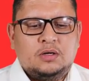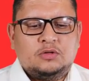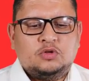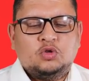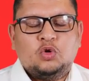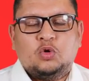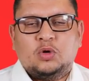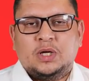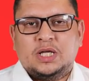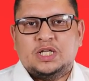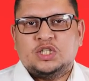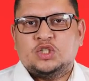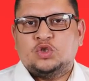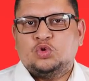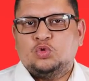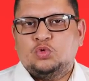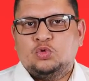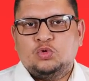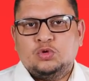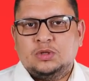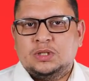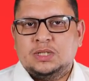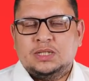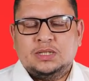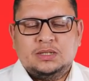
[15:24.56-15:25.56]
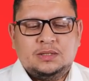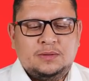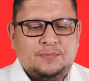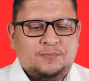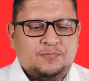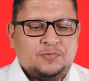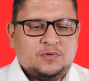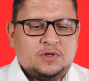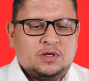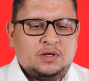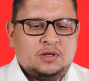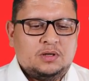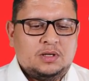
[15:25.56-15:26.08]
knowledge do you need,
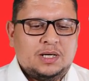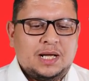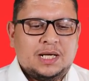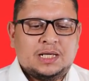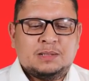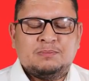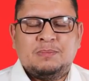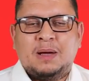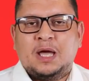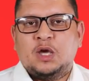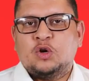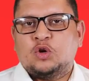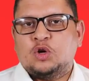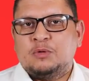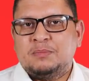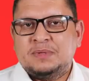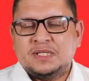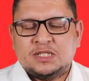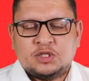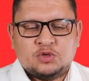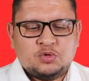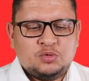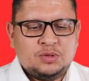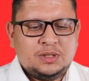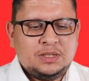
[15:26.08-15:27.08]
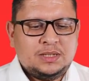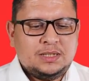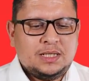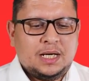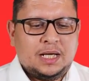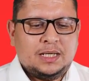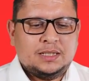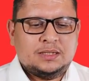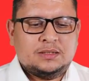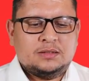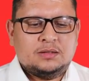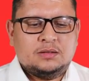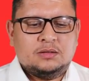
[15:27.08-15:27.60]
uh, like biochemistry,
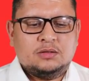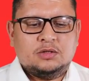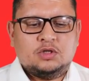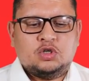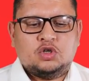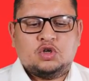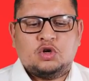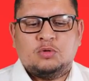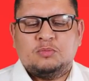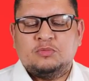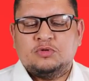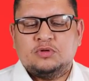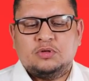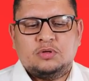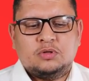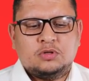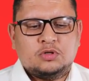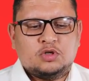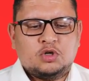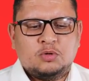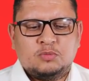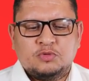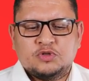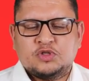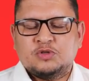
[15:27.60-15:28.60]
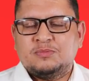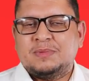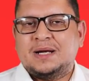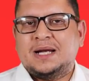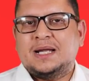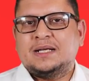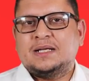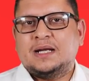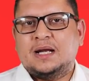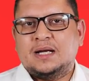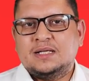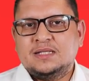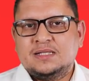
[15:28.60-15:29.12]
like uh, chromo
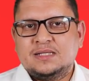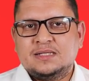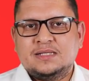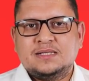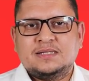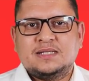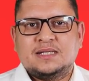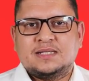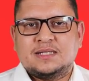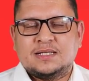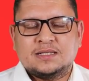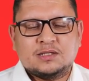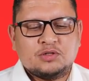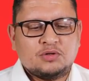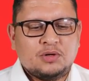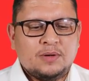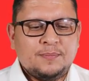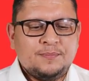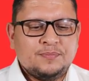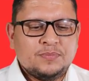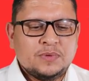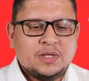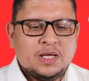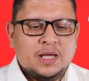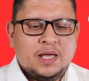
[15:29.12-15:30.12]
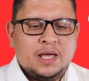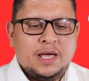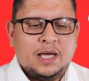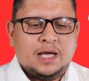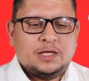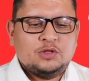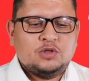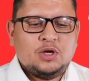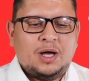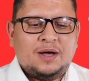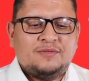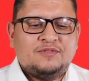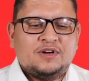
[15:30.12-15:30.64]
chromosomal analysis, etc.
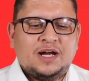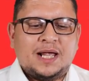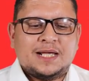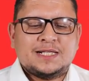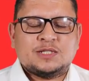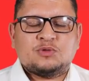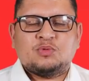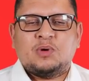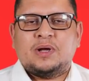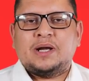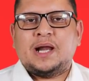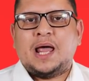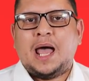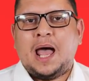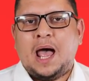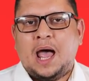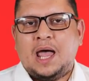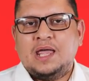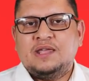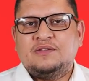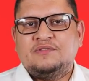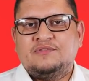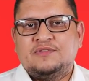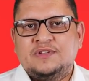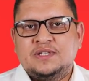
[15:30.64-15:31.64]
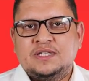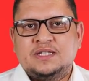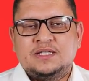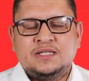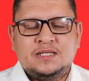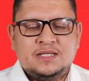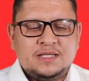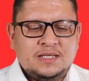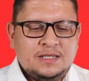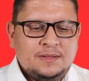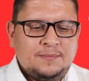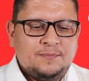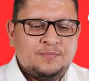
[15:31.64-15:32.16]
And you have a last one,
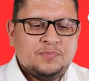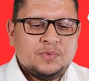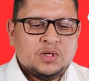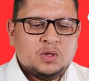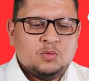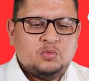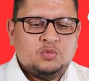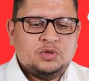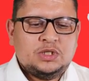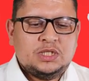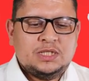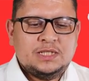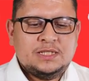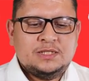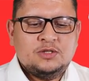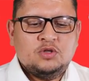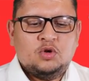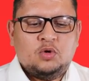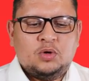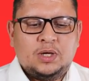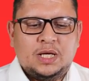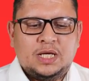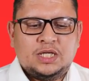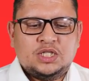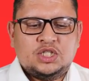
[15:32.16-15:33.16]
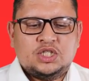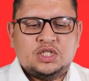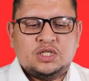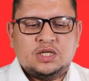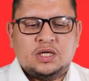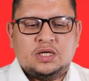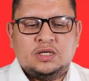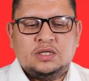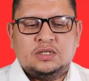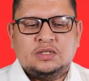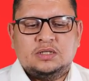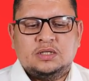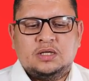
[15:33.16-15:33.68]
IVD, which is knowledge
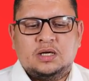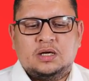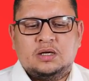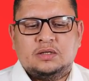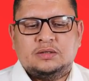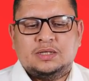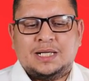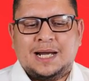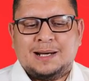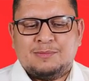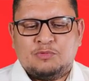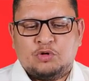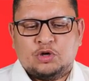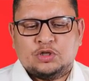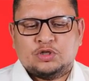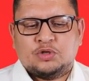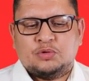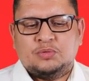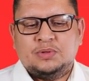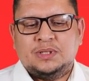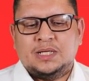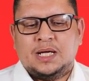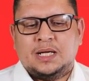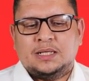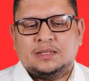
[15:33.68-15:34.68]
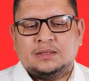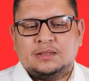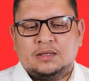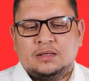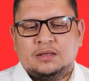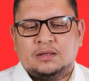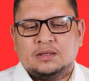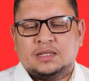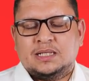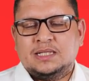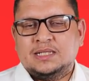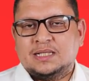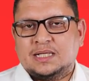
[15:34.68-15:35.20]
in uh, laboratory and
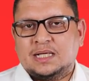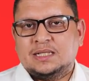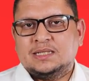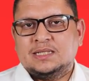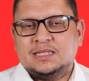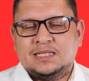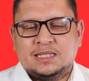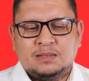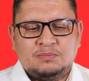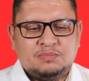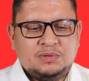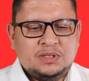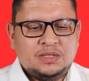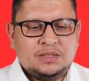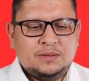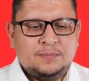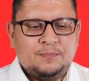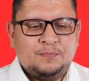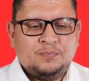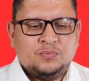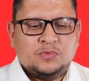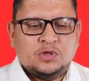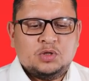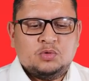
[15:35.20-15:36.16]
uh, clinical discipline,